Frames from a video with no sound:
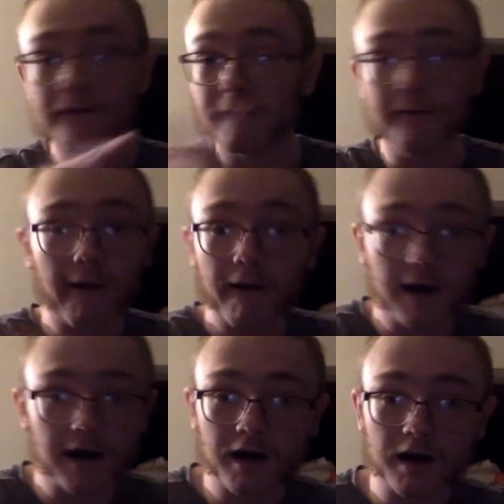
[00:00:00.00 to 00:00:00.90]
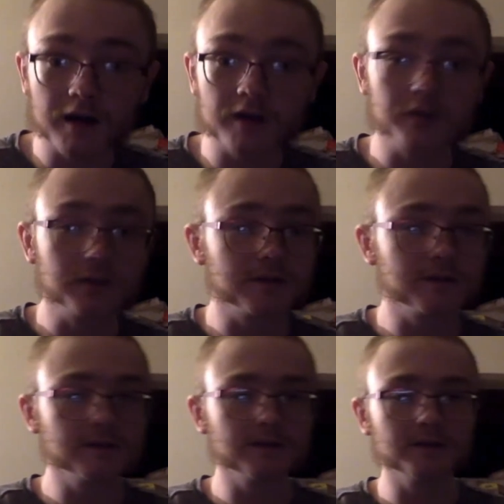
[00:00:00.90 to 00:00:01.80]
nuh-uh,"
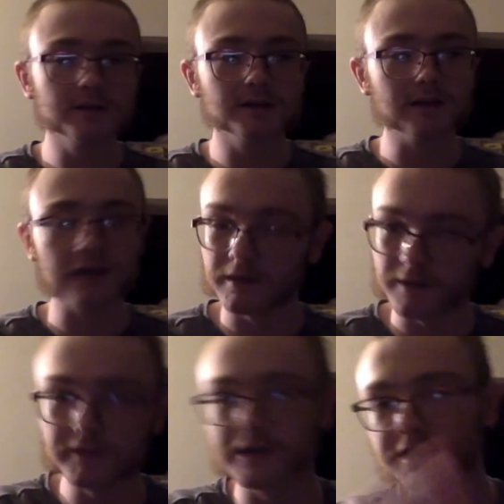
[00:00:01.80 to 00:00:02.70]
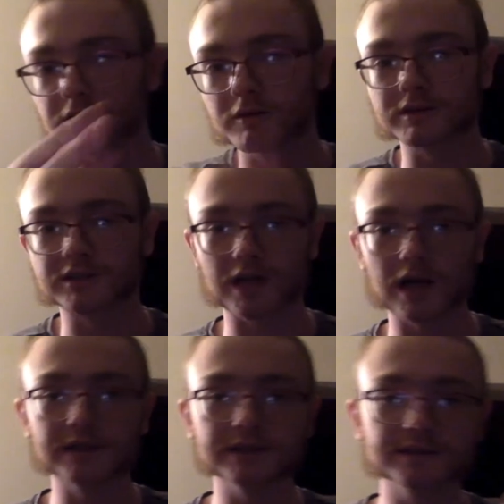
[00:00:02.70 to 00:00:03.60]
and then they killed the
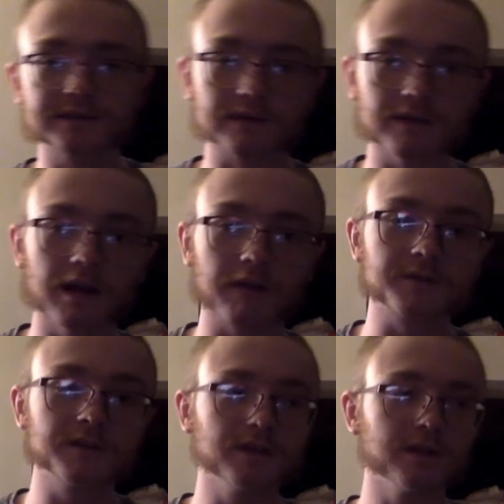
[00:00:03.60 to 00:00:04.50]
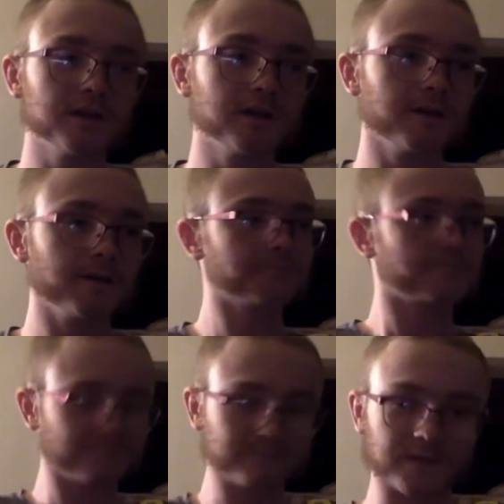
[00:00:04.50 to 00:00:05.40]
Chinese and left.
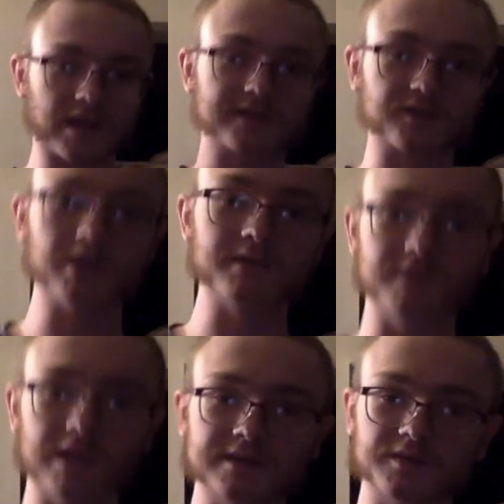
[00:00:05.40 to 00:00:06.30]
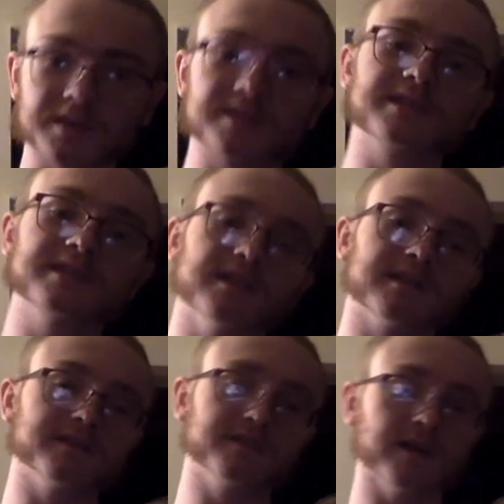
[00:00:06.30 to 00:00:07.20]
That's what they
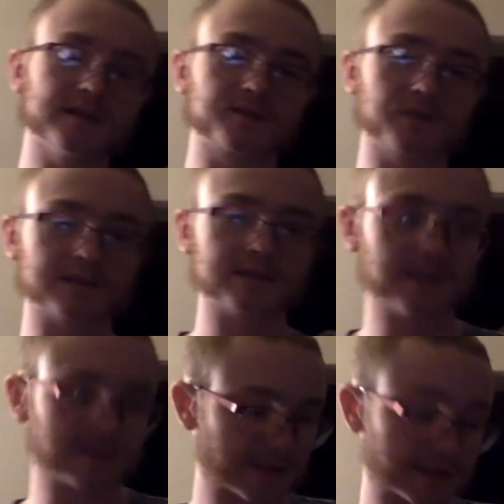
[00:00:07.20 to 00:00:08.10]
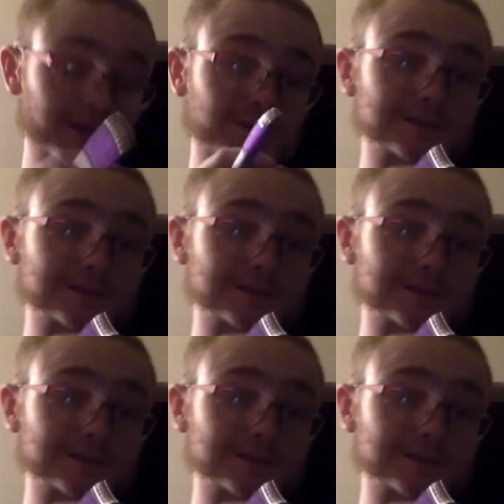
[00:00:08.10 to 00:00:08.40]
did. They killed